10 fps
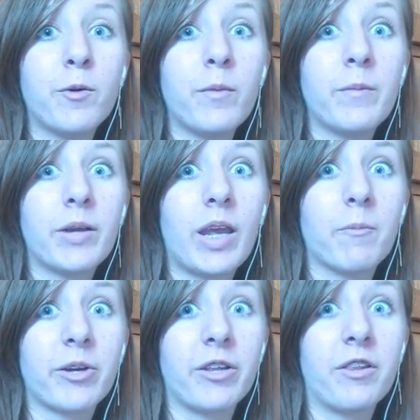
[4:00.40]
moment and my
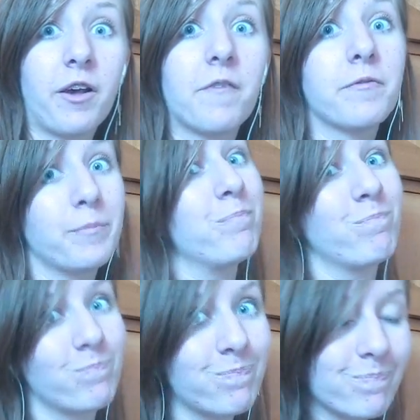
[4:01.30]
camera cuts off.
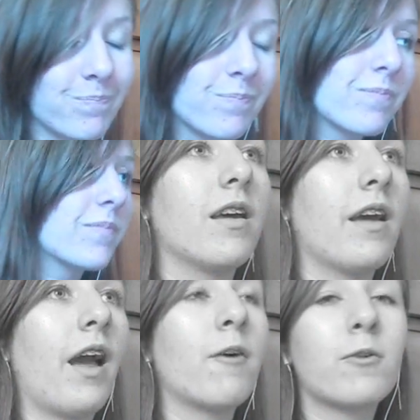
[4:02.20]

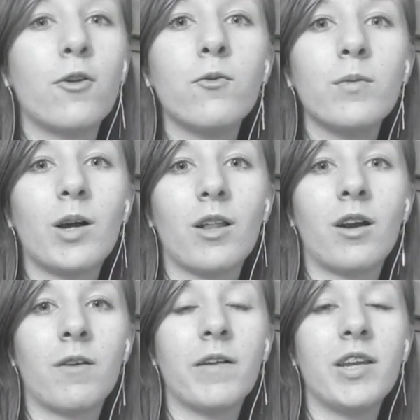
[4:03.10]
How close we all
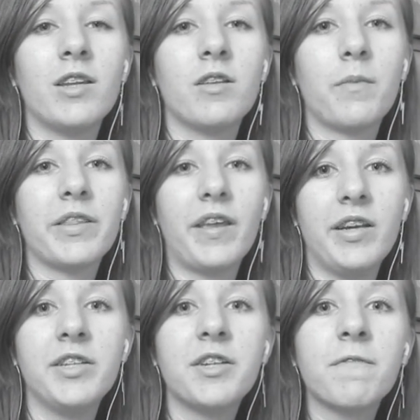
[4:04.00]
are already, despite the
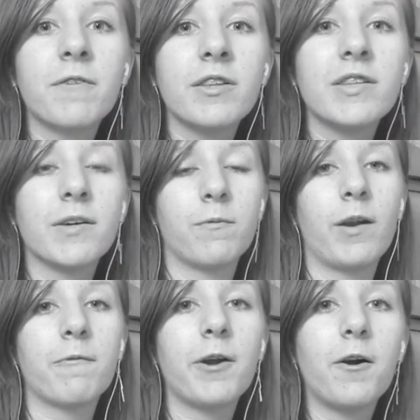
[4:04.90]
age difference and
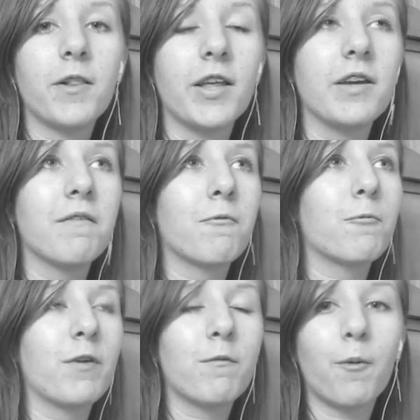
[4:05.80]
where we all live.
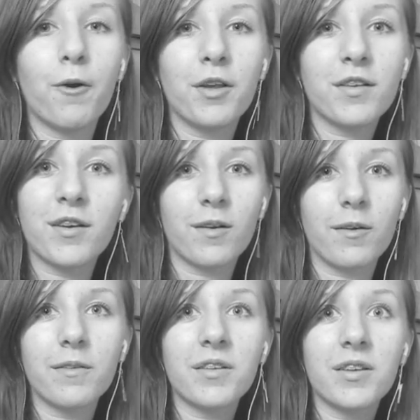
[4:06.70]
We have boys and
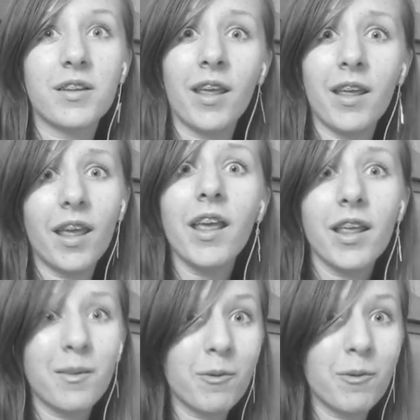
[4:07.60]
girls, and it's